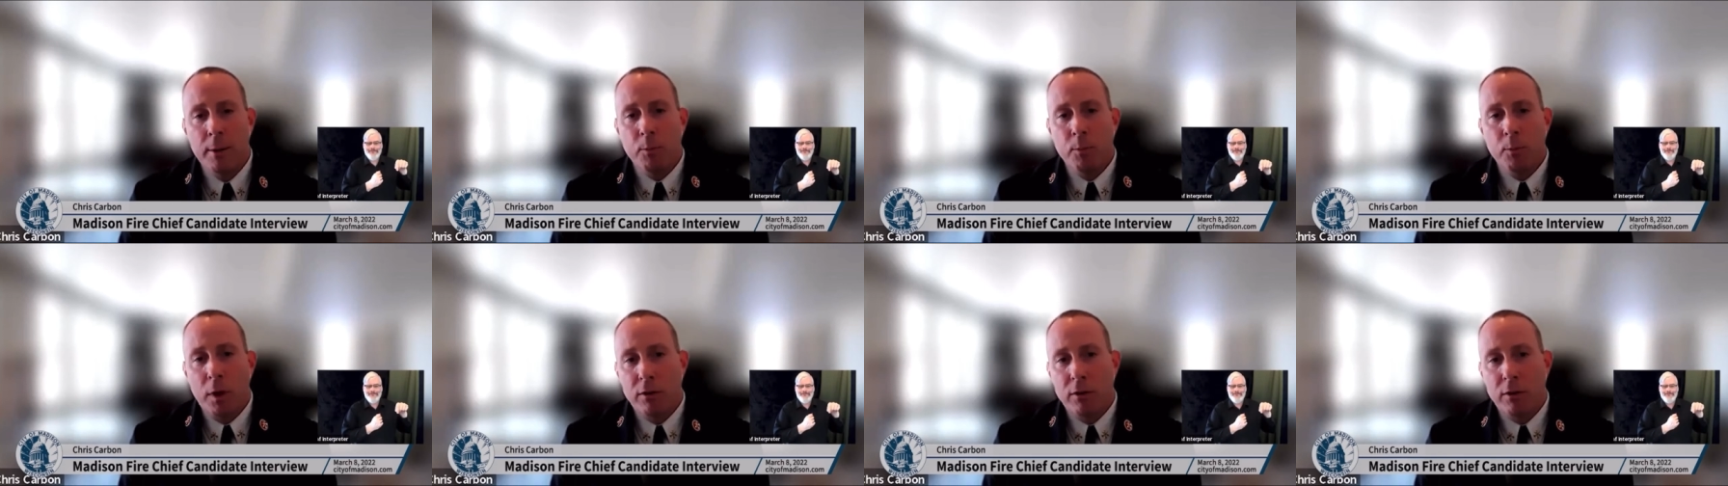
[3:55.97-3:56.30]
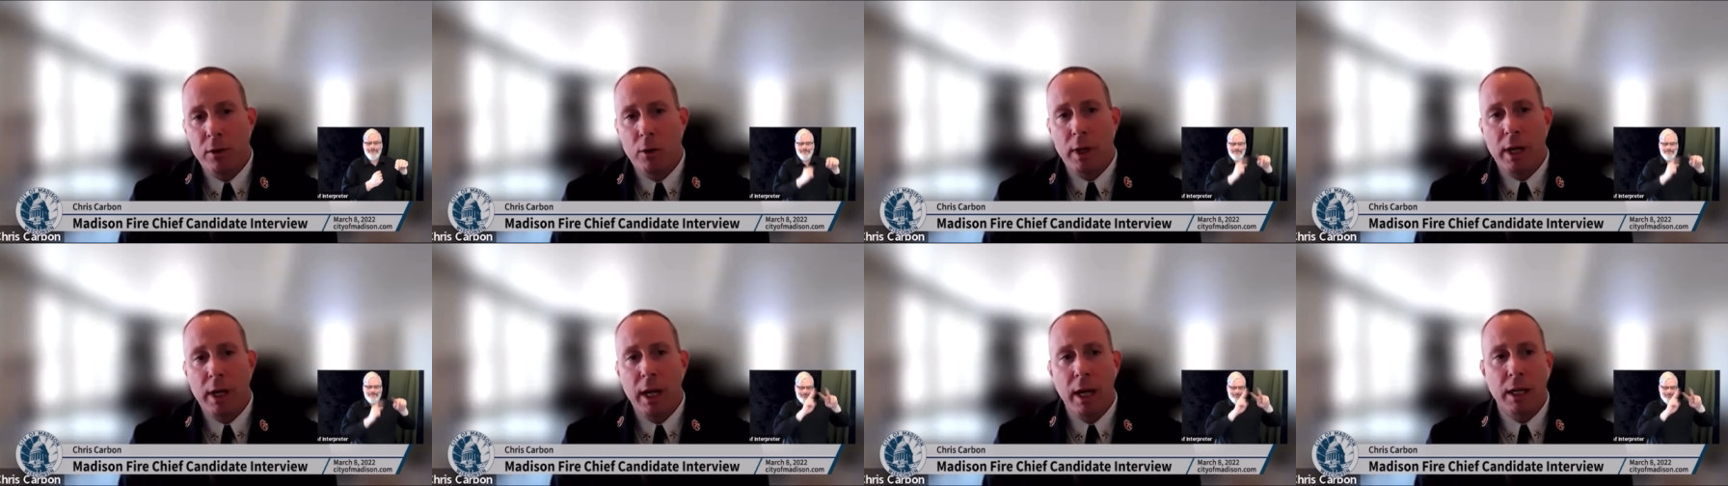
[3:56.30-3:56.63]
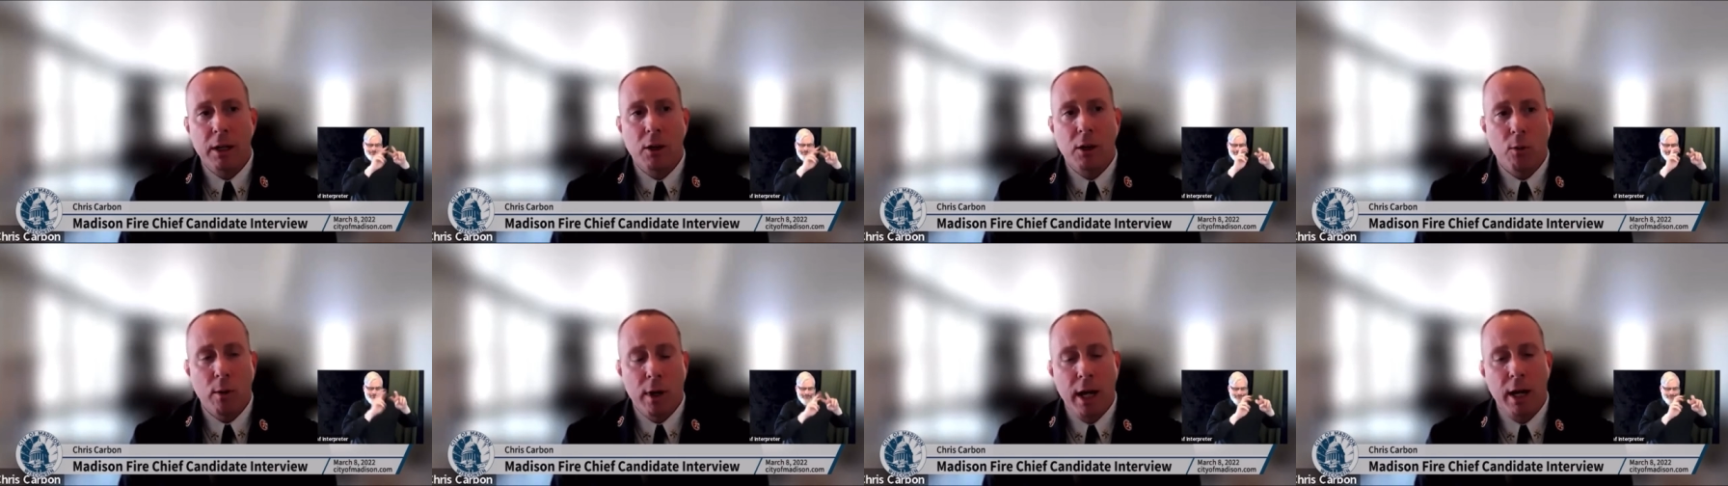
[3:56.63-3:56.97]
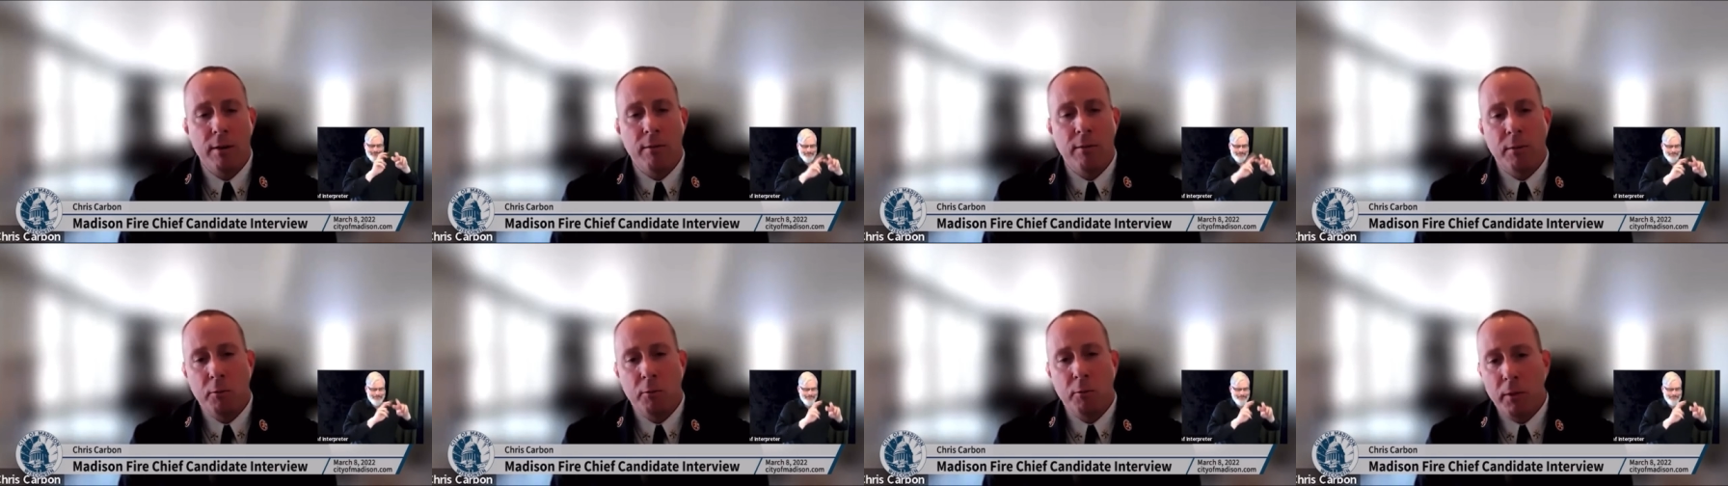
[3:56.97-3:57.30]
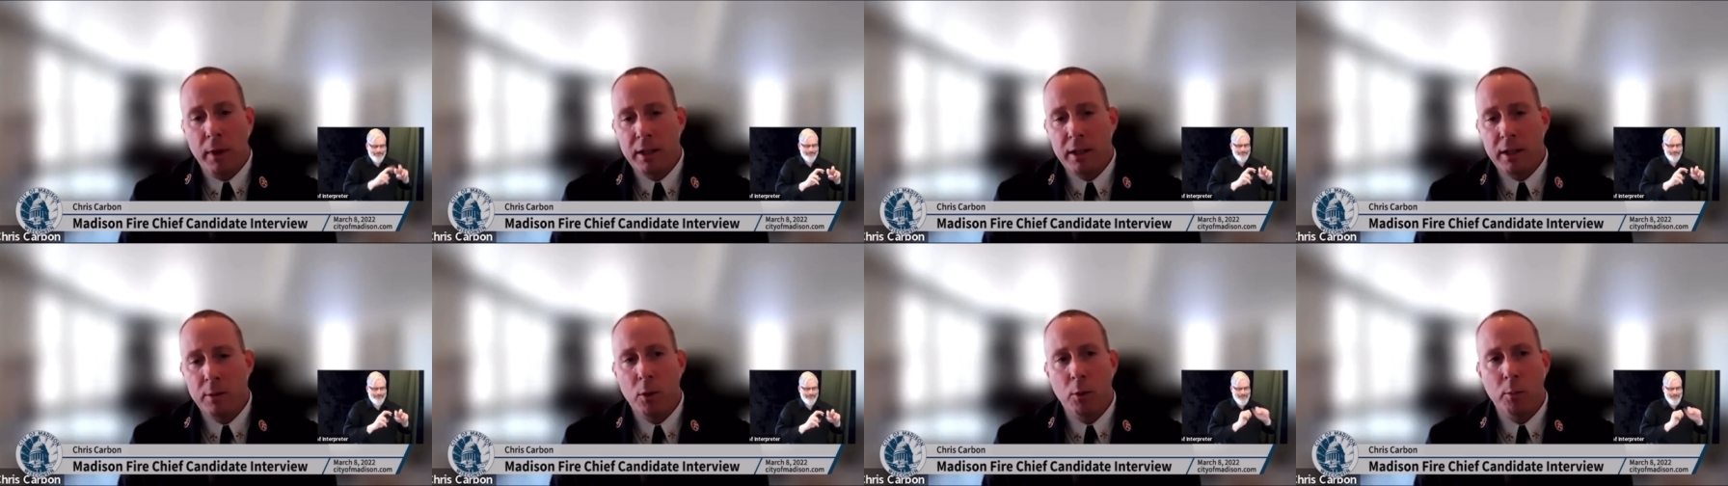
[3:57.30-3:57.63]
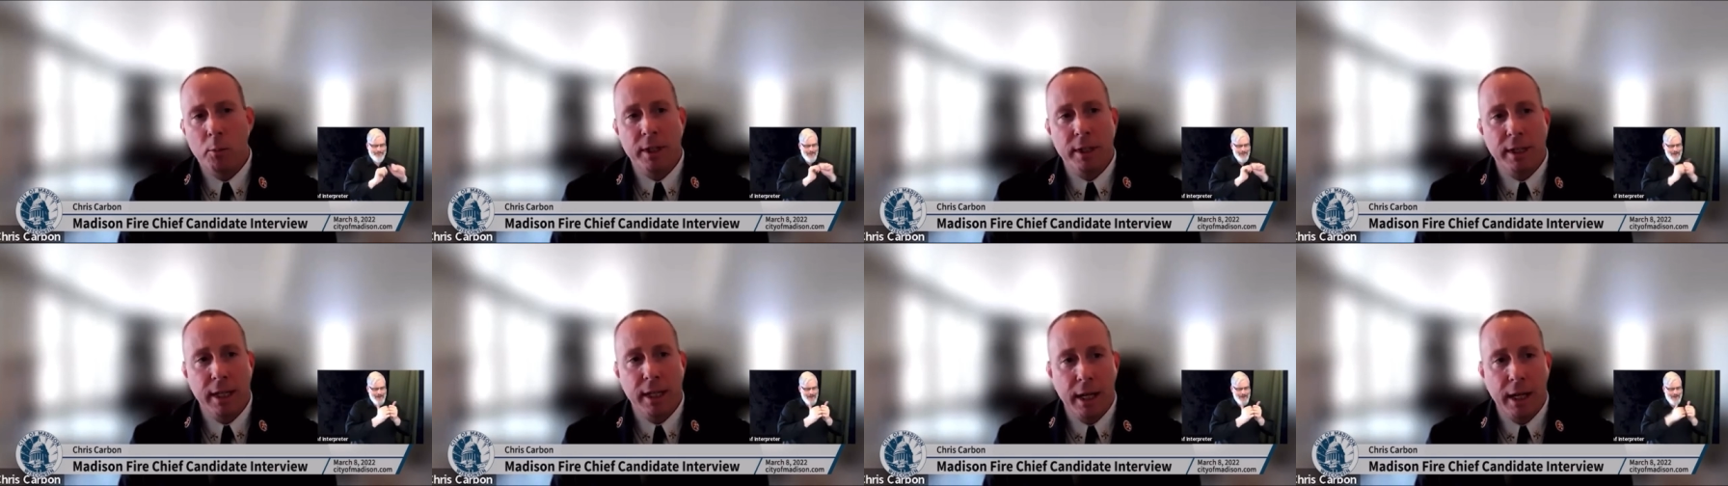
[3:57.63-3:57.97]
So, again, creative and flexible,
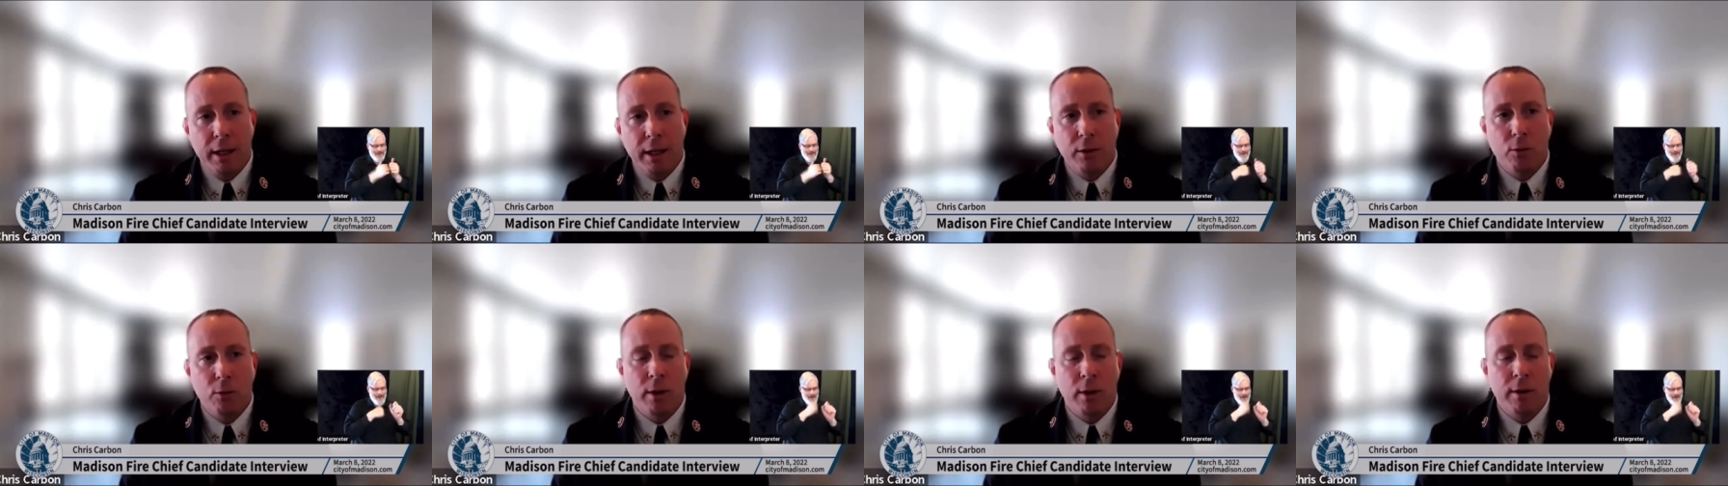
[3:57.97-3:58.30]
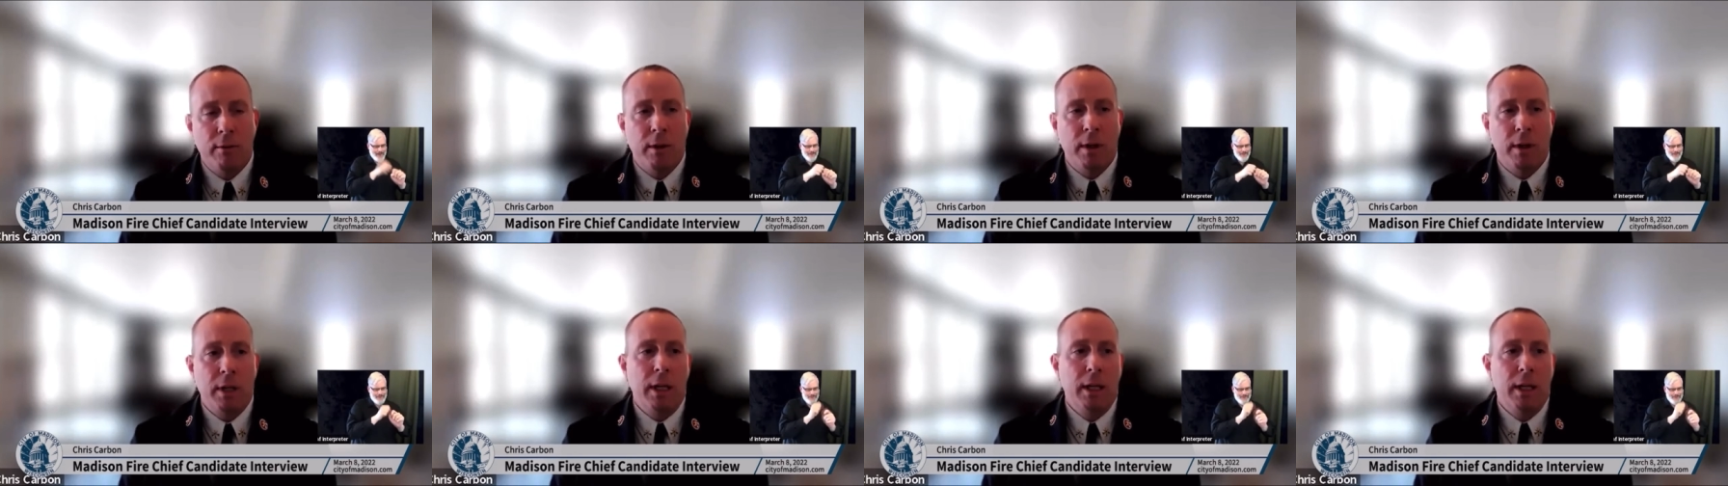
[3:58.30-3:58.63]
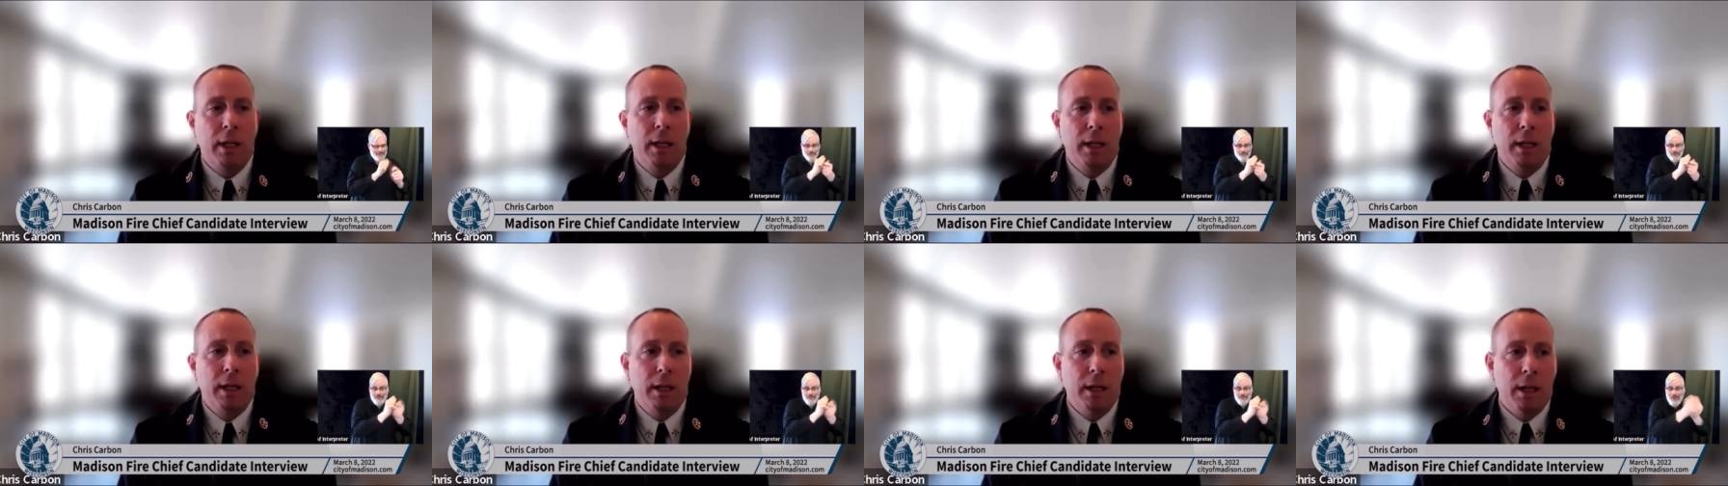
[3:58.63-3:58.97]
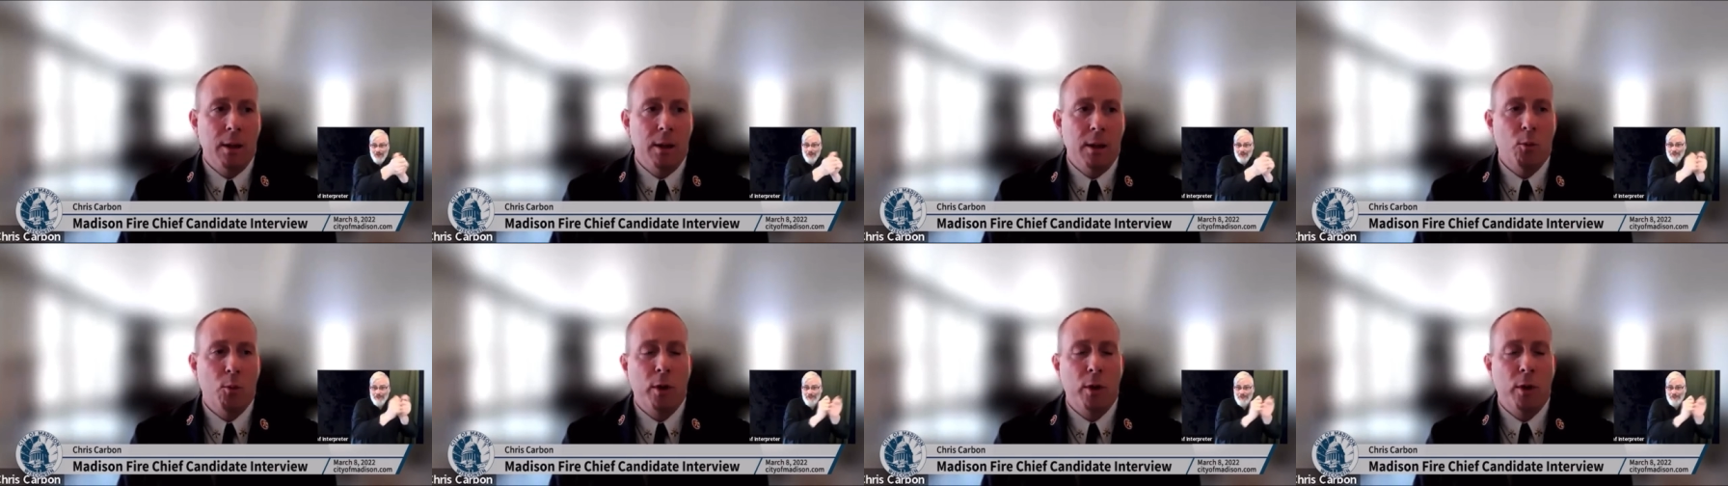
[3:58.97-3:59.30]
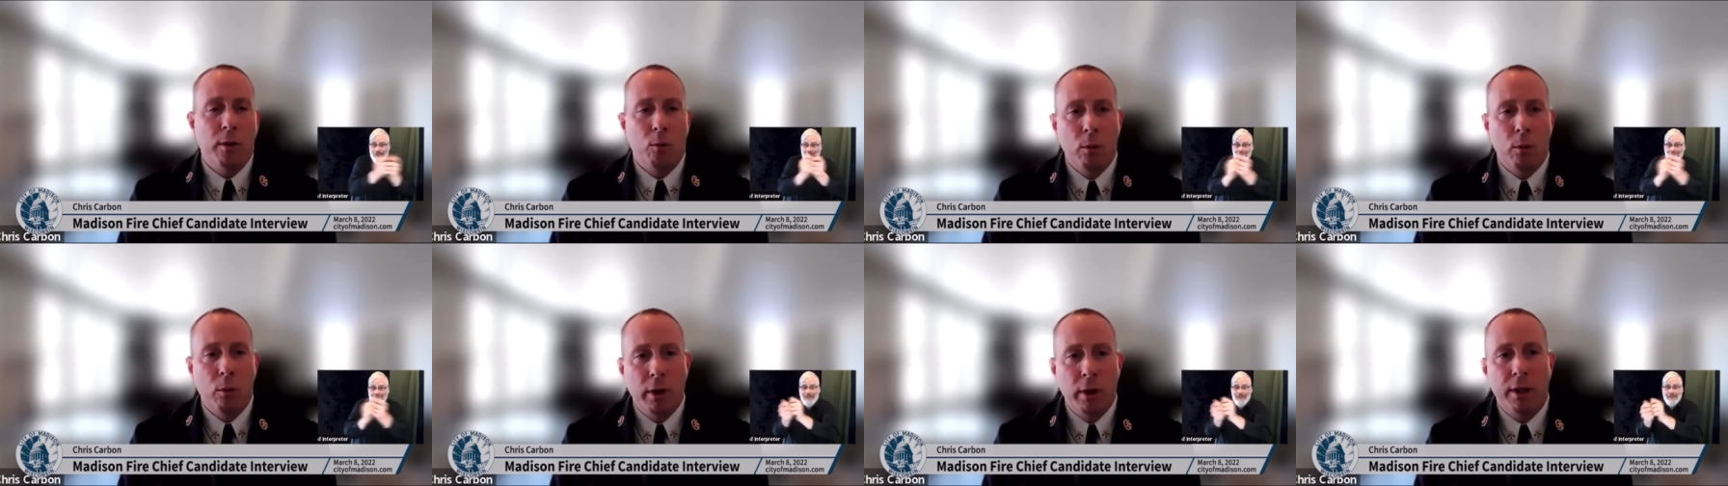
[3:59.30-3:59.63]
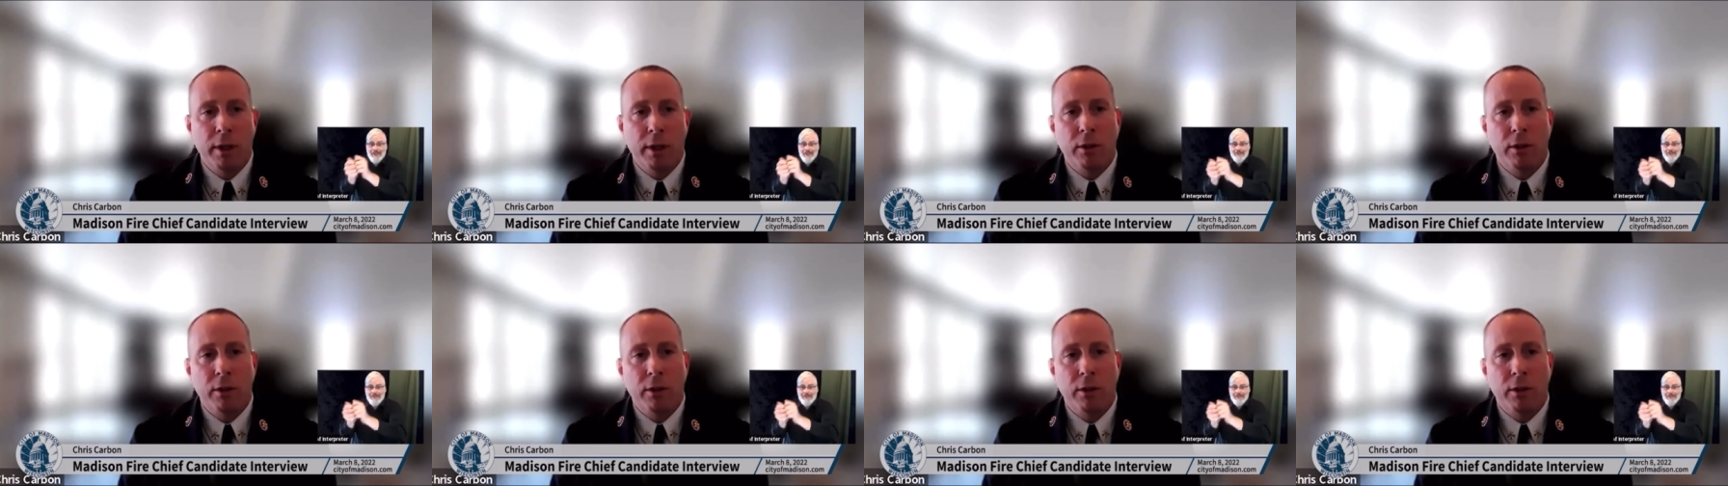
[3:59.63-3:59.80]
but data driven um, with a really